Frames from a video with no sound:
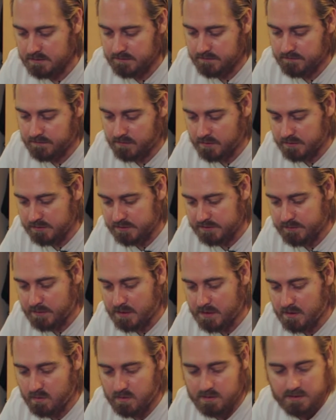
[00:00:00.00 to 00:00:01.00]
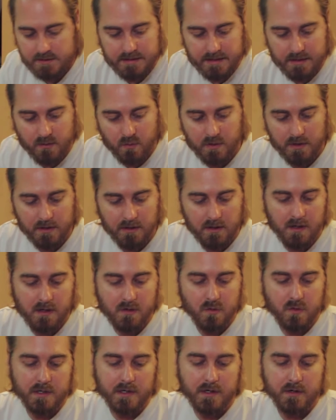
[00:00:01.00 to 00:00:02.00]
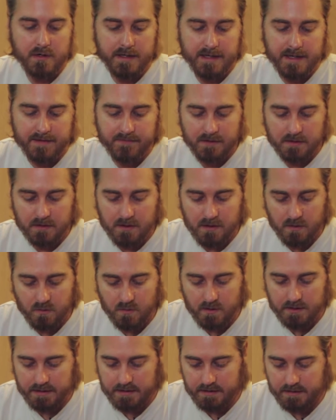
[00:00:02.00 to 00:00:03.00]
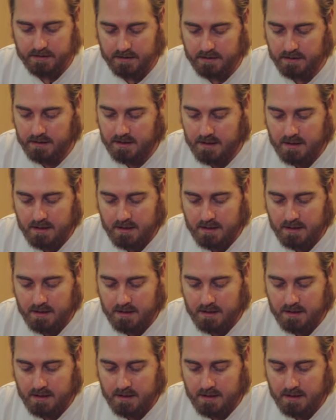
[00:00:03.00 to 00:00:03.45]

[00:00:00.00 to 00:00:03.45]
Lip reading: 4 small ones, and 1 long one. I already have the long one in there.